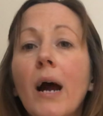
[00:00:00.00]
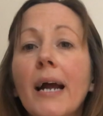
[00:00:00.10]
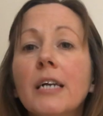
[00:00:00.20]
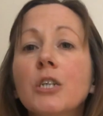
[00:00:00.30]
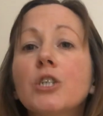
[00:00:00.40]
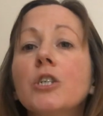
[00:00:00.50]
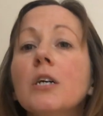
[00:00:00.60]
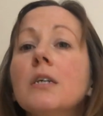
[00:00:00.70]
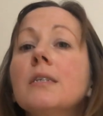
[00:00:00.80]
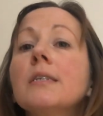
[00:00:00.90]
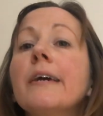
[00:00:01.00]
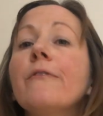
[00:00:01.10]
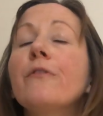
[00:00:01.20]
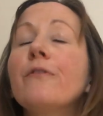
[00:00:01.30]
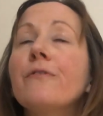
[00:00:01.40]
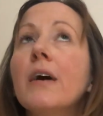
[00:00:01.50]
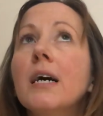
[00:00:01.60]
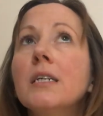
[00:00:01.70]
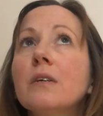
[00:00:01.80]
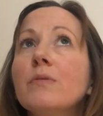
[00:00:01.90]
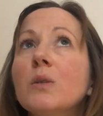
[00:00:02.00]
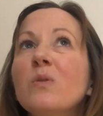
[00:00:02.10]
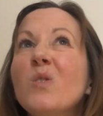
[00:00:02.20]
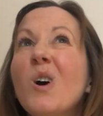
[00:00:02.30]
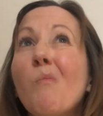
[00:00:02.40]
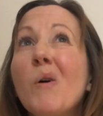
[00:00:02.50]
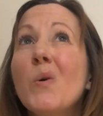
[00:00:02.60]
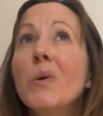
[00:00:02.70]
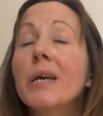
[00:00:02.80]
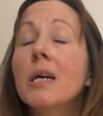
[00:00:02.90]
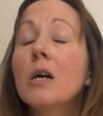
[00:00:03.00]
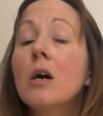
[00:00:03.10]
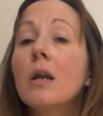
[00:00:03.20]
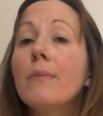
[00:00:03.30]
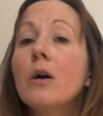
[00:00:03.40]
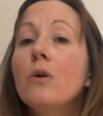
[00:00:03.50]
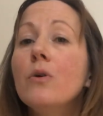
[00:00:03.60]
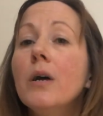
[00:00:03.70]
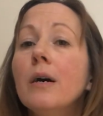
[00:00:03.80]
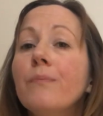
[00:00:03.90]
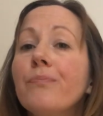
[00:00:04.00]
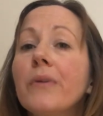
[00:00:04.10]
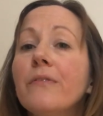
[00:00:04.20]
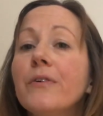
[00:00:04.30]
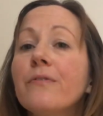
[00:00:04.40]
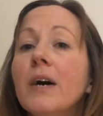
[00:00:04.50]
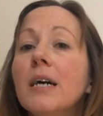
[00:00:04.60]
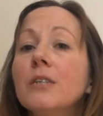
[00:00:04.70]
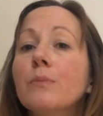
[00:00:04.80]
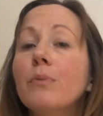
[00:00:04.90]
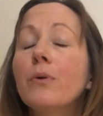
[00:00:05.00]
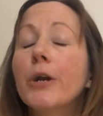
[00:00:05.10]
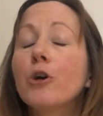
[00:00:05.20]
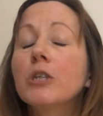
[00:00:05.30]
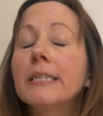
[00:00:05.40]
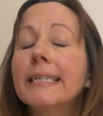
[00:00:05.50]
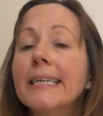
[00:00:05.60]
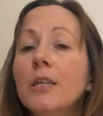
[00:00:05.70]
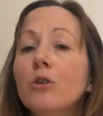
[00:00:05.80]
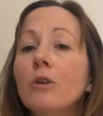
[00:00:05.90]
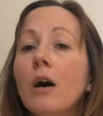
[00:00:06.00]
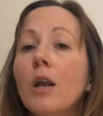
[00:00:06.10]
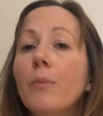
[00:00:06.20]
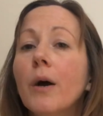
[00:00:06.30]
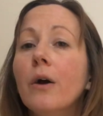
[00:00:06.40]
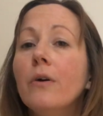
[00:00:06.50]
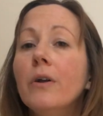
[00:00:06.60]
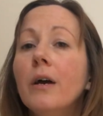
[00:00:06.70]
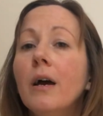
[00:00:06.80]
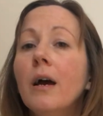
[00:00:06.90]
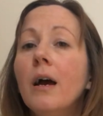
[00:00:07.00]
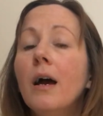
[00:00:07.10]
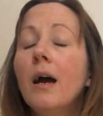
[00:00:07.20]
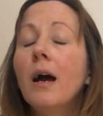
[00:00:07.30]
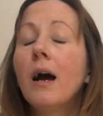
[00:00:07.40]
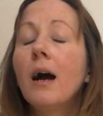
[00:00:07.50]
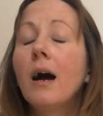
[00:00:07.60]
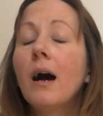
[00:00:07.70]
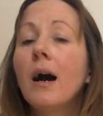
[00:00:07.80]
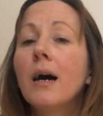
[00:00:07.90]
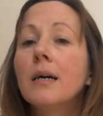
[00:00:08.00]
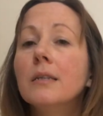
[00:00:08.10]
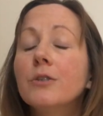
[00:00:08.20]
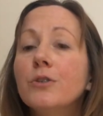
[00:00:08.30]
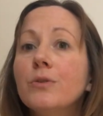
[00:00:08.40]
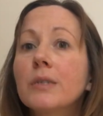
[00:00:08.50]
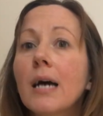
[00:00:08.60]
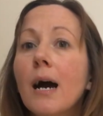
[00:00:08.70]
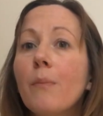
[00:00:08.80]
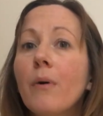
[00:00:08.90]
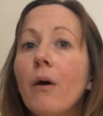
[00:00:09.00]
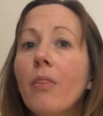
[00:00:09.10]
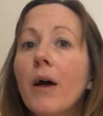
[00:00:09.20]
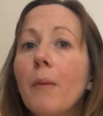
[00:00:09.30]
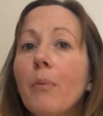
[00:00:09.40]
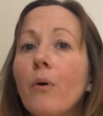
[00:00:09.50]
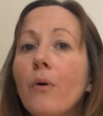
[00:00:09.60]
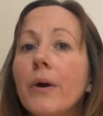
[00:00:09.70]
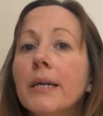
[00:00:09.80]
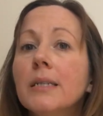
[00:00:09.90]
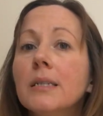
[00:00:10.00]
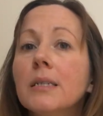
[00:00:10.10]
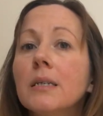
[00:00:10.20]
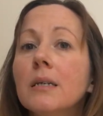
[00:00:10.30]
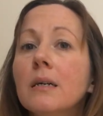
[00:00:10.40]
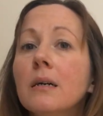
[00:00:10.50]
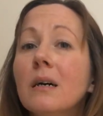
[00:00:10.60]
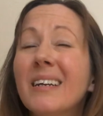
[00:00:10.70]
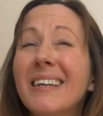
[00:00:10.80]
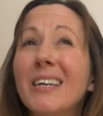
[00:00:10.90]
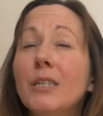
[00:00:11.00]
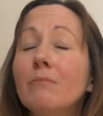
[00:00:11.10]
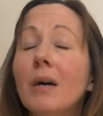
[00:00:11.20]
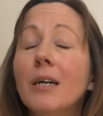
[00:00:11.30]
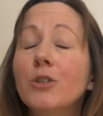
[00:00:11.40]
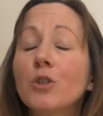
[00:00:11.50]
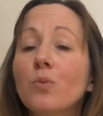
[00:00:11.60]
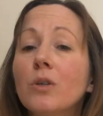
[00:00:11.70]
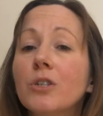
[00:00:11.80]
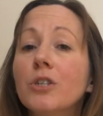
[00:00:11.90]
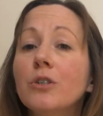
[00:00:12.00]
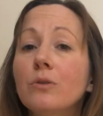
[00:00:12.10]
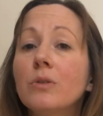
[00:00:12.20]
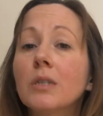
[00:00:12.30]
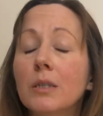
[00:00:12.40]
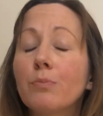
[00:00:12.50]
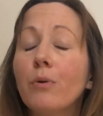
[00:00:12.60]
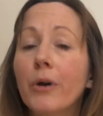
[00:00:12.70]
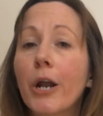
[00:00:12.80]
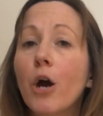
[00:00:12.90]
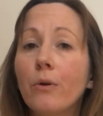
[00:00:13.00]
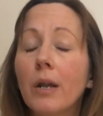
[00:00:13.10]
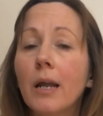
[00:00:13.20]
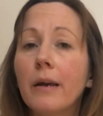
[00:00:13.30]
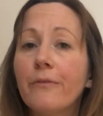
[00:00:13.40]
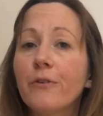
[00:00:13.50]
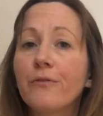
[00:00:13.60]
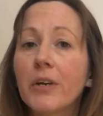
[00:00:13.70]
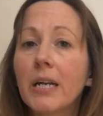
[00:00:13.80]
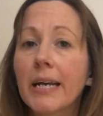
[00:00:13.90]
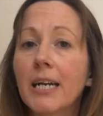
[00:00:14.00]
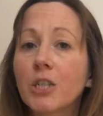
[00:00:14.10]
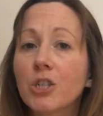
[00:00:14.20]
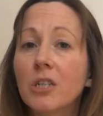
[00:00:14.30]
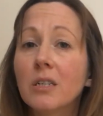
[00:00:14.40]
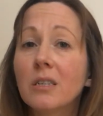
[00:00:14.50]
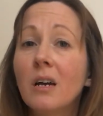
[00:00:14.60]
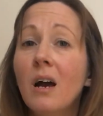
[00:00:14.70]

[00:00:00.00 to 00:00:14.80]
anxious, if you find, obviously we've all got bony collarbone, if you find the point underneath your collarbone and you tap on that point, and again you might just want to use this point only if you're feeling anxious.